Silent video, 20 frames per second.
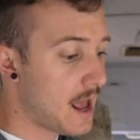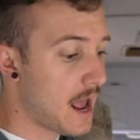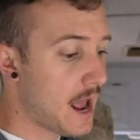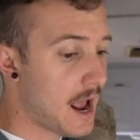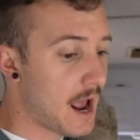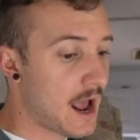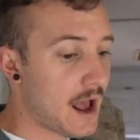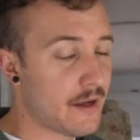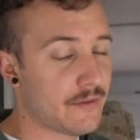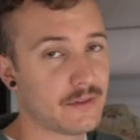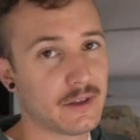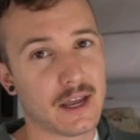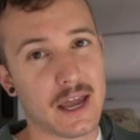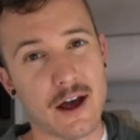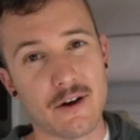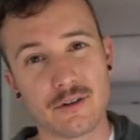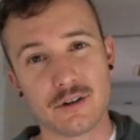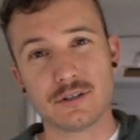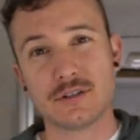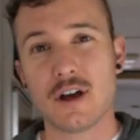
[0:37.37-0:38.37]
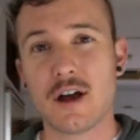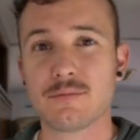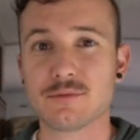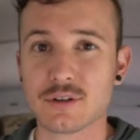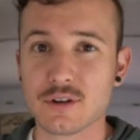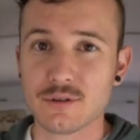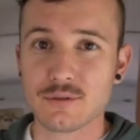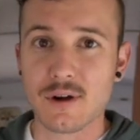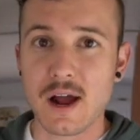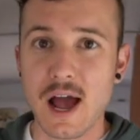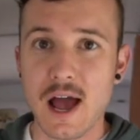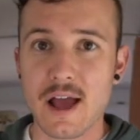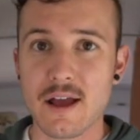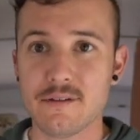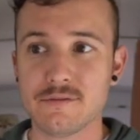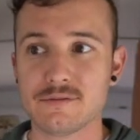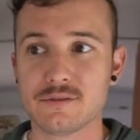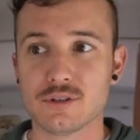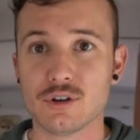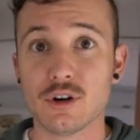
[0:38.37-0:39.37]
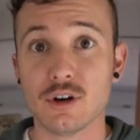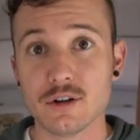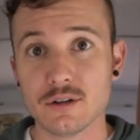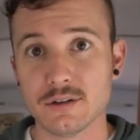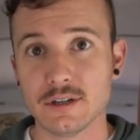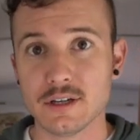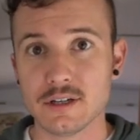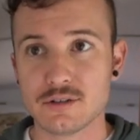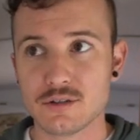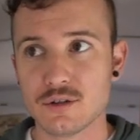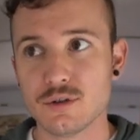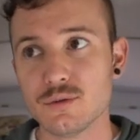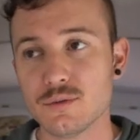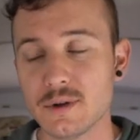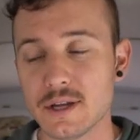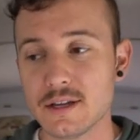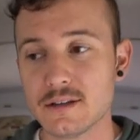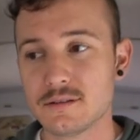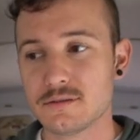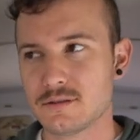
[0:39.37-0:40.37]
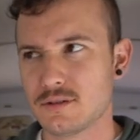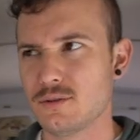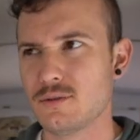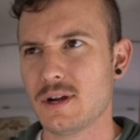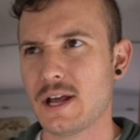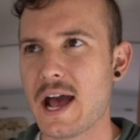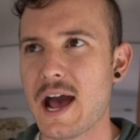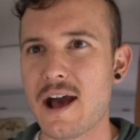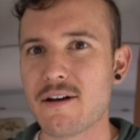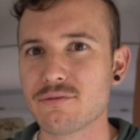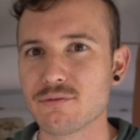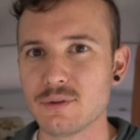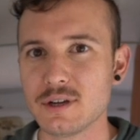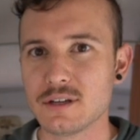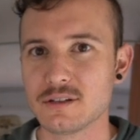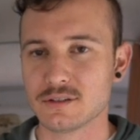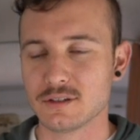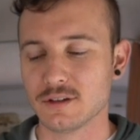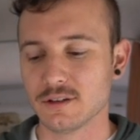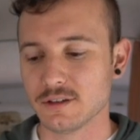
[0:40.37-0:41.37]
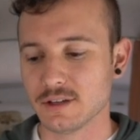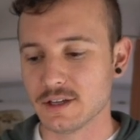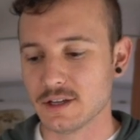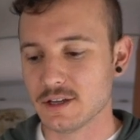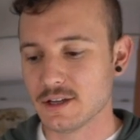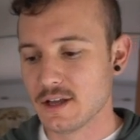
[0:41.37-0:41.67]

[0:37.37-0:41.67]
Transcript: and the countertops arrived early, two week, two and a half weeks early.